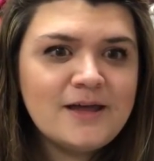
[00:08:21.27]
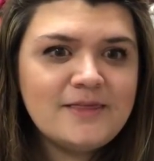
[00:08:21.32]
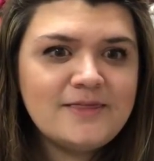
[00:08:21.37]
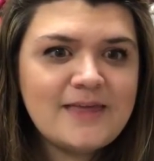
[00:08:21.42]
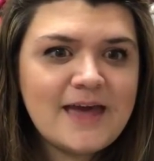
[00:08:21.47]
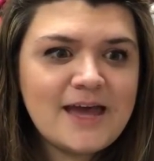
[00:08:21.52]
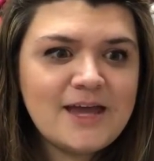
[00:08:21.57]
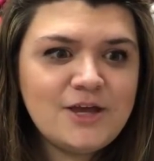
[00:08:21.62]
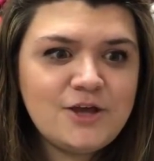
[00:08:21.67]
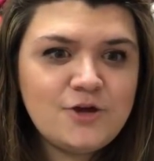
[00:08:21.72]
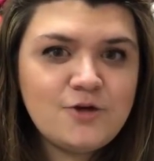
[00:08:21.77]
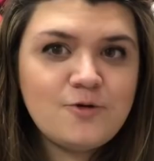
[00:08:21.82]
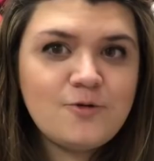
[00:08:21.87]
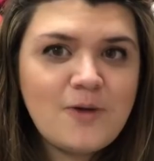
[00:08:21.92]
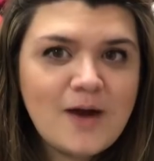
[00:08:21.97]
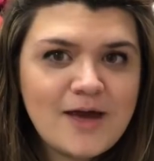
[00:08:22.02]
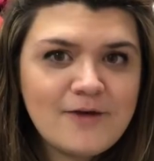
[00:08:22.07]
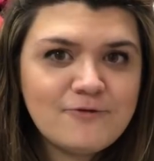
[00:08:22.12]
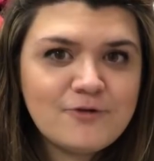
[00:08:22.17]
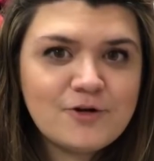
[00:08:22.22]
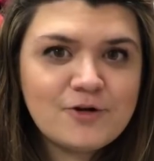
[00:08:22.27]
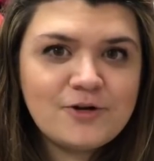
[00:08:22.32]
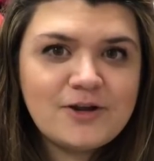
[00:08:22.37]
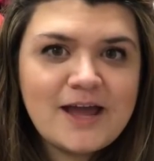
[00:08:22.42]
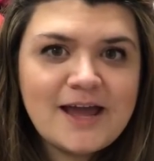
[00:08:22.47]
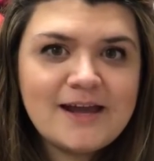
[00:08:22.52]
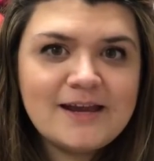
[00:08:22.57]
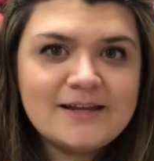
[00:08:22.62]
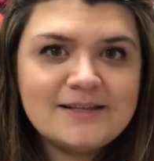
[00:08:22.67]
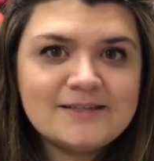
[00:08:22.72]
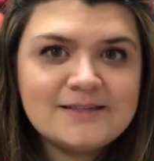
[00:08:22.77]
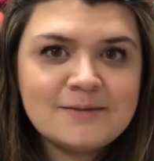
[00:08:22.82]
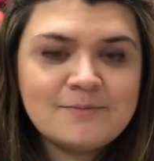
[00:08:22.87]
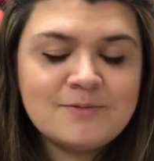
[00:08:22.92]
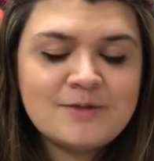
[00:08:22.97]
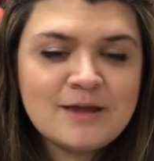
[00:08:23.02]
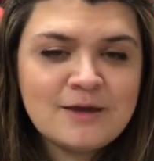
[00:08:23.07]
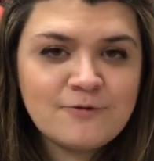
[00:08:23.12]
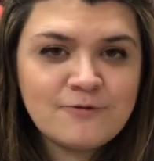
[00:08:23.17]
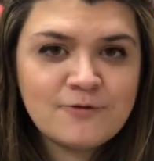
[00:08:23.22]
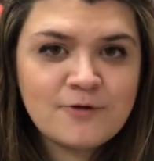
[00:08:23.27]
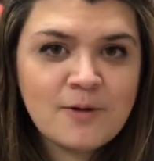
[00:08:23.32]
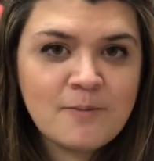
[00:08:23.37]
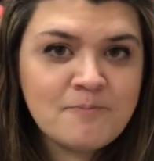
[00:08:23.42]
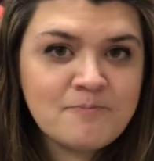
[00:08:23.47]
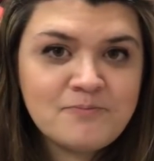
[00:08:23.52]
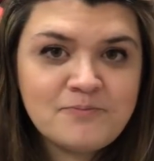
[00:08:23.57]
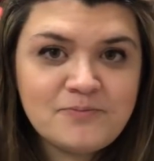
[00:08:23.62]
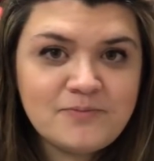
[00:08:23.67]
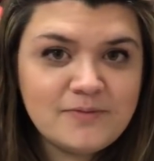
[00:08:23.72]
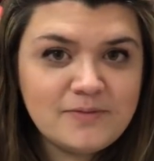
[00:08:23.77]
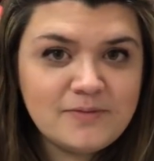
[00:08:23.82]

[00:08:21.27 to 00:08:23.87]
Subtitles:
that you have created something from